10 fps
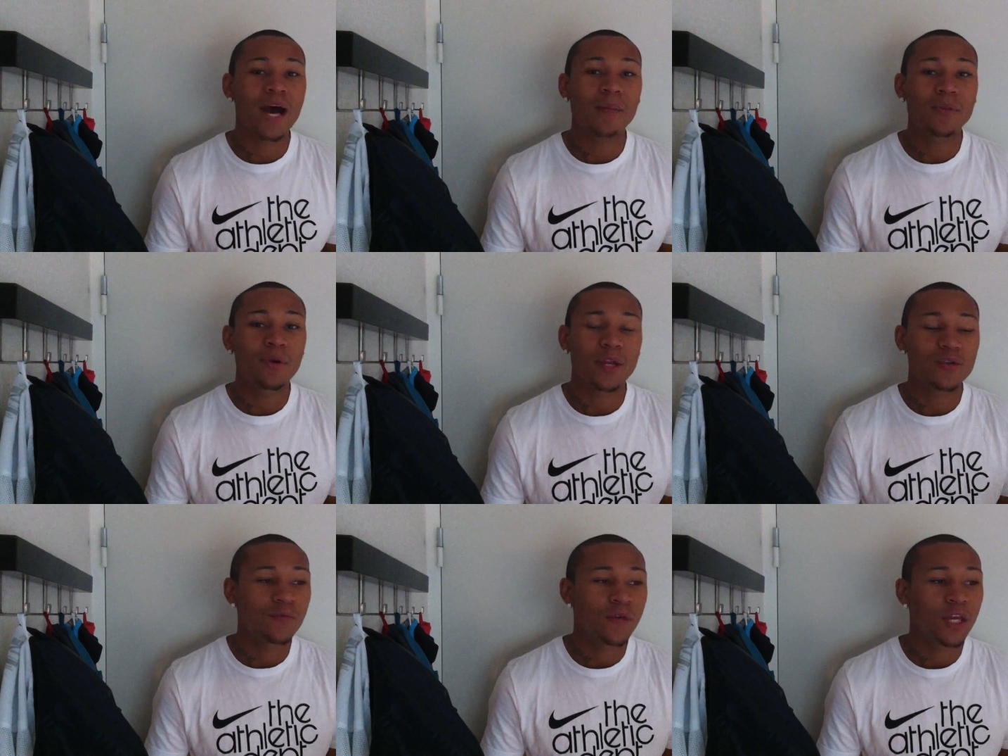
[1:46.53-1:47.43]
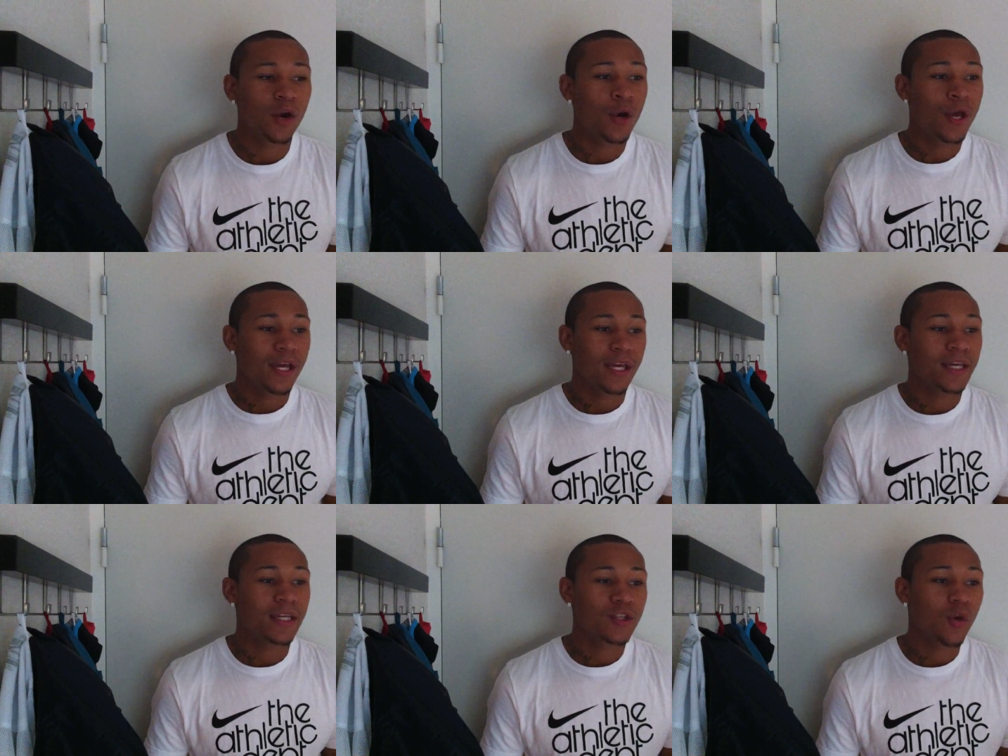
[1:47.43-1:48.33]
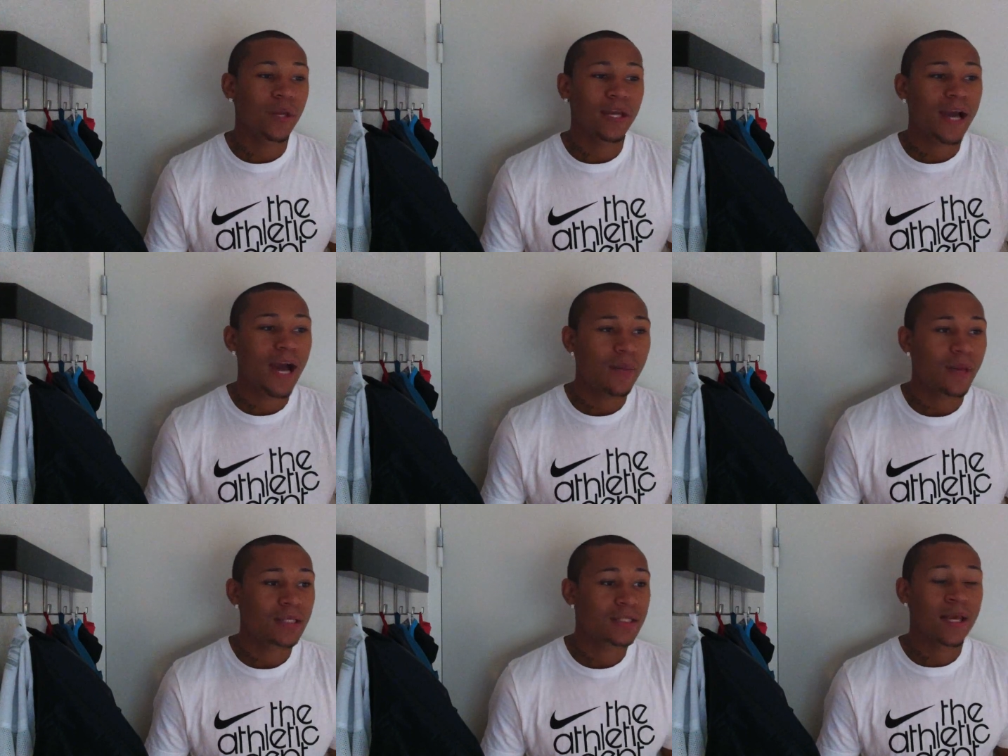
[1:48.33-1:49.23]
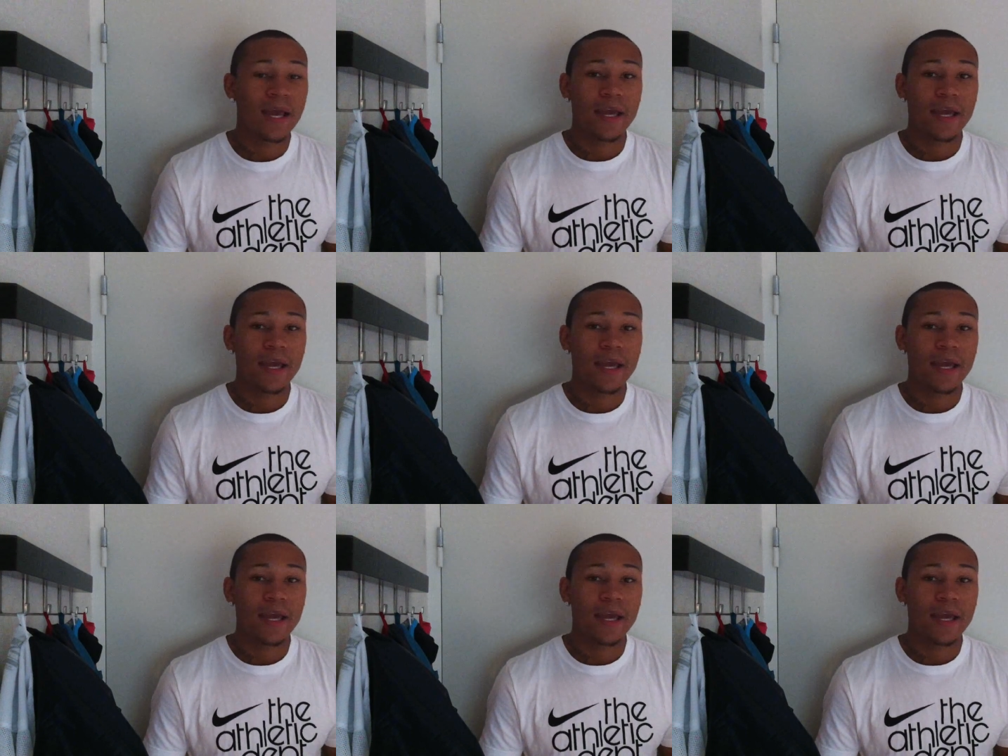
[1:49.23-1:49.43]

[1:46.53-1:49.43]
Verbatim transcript: I upload a new video, it gets so many comments.